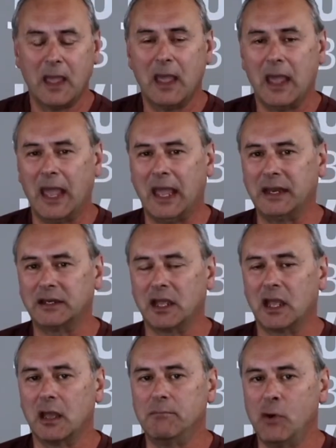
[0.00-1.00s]
And
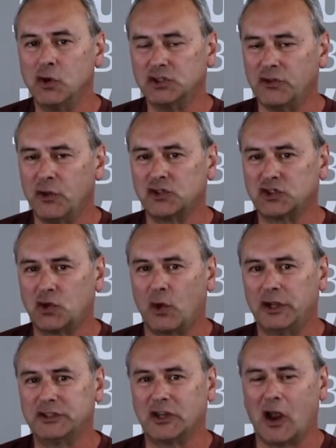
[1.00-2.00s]
most of those
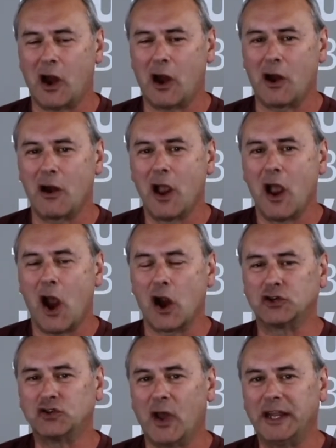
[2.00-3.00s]
stories are
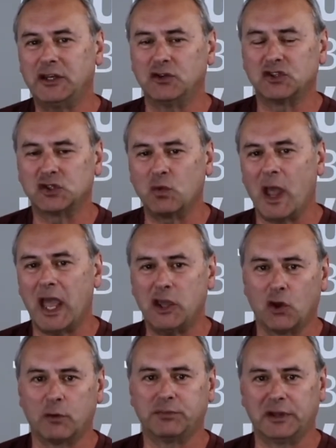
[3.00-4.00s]
trying to sway
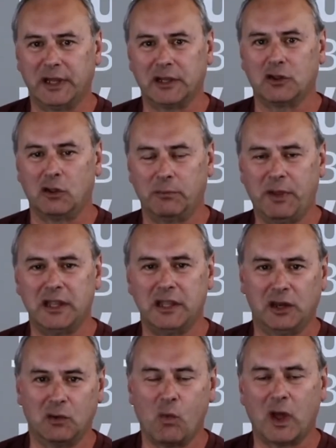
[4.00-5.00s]
your political
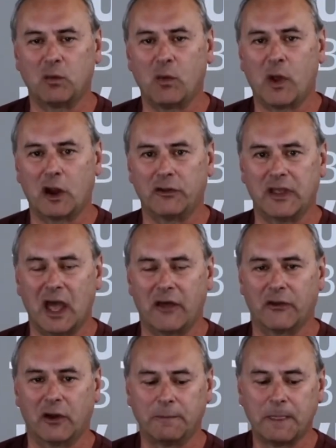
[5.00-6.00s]
opinion in one way or the
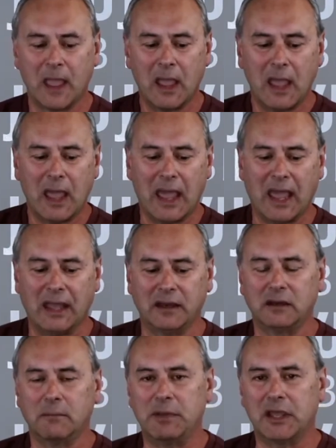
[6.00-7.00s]
other.
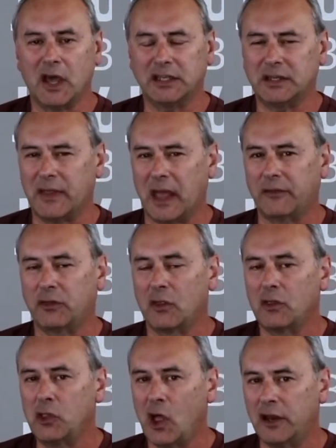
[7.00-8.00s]
And because of that,
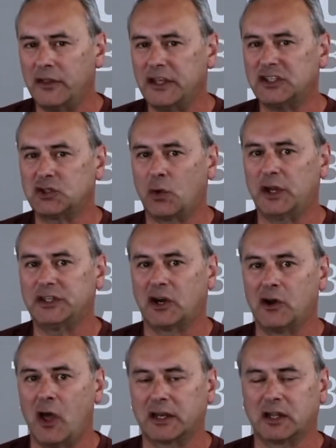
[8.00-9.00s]
a lot of these stories are
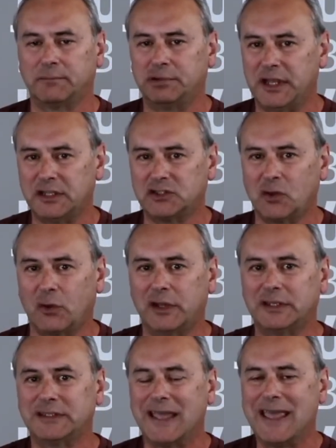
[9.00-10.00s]
not complete
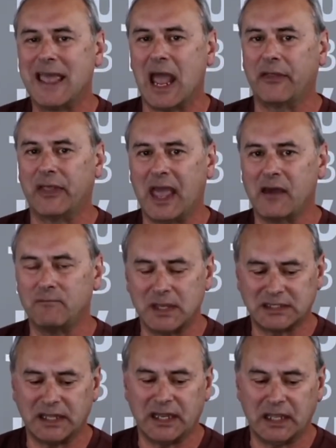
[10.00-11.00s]
stories and they have
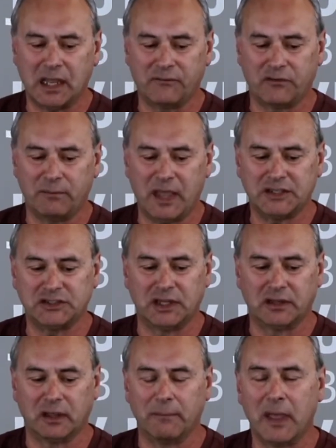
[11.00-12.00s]
misleading information in
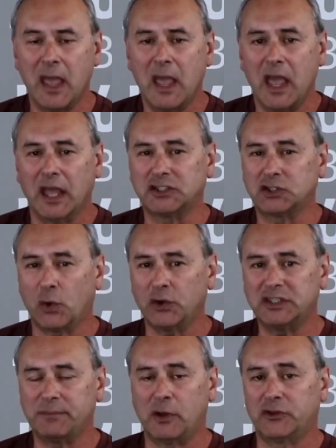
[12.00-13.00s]
them. And stories
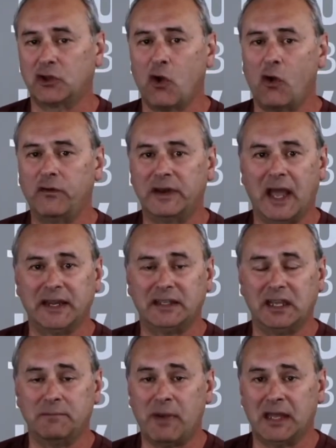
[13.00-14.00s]
about the
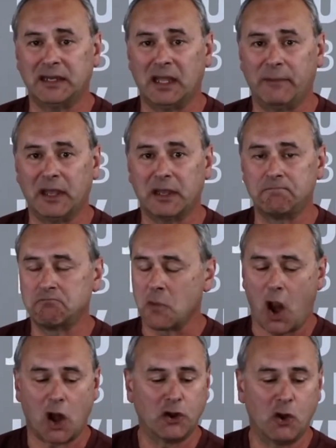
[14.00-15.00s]
COVID-19 pandemic
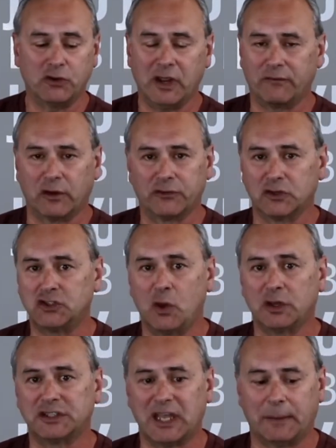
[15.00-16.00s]
are no different. There's no
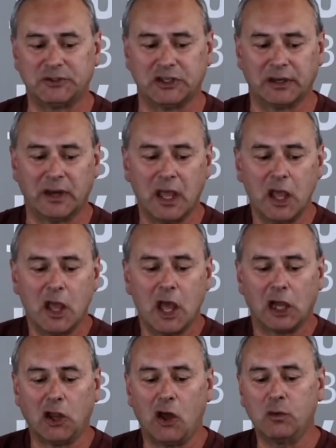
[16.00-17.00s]
exception.
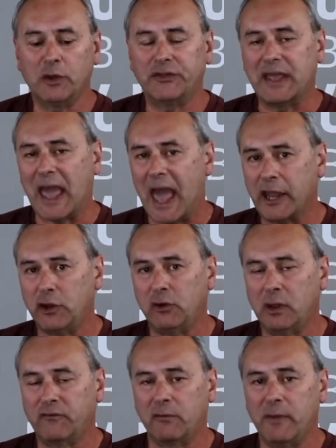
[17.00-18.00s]
Along with the accurate
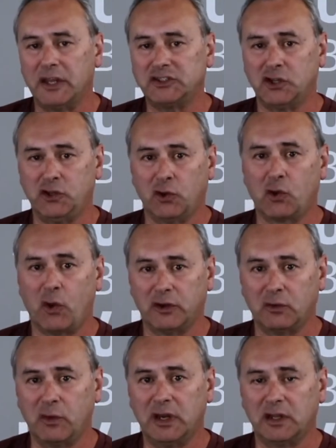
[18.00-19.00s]
information you're going to
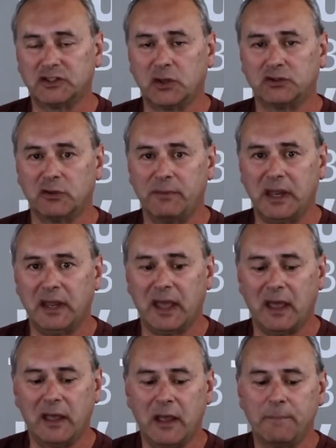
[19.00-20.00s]
read on social
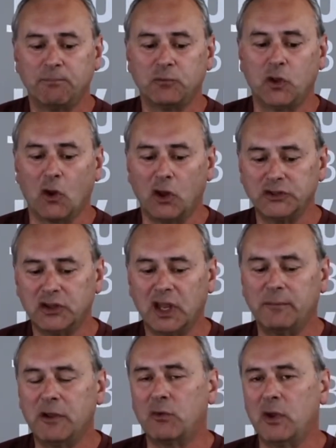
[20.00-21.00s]
media, you're also going to
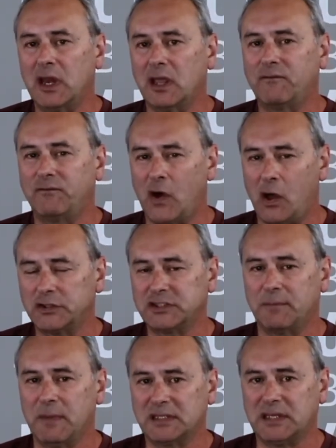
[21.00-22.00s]
be reading false
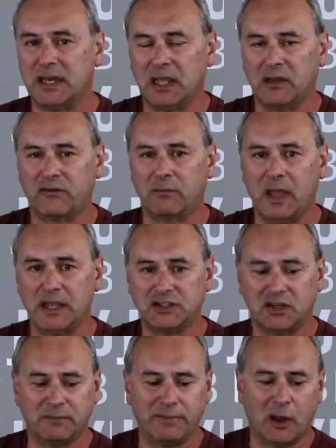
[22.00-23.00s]
and misleading
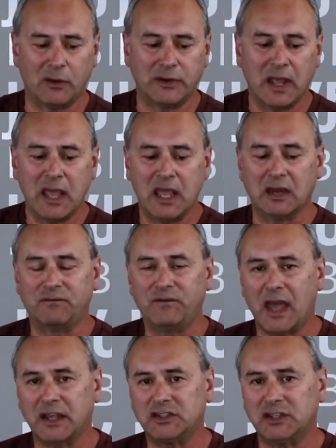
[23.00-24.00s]
information about
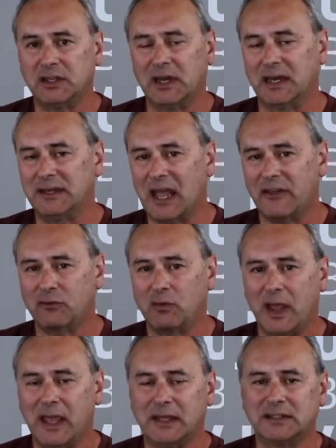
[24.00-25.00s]
infection and death
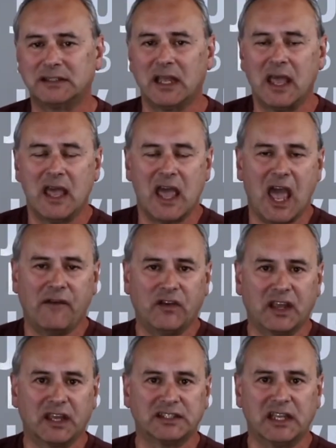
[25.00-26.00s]
rates,
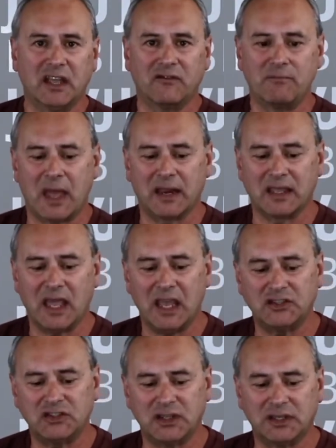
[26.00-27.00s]
efficacy of
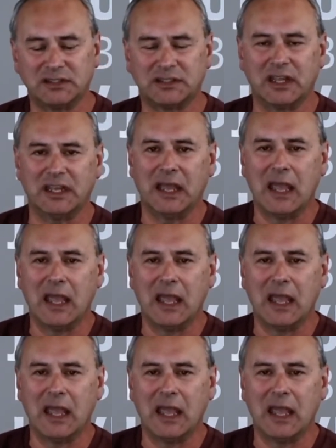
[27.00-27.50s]
medications, the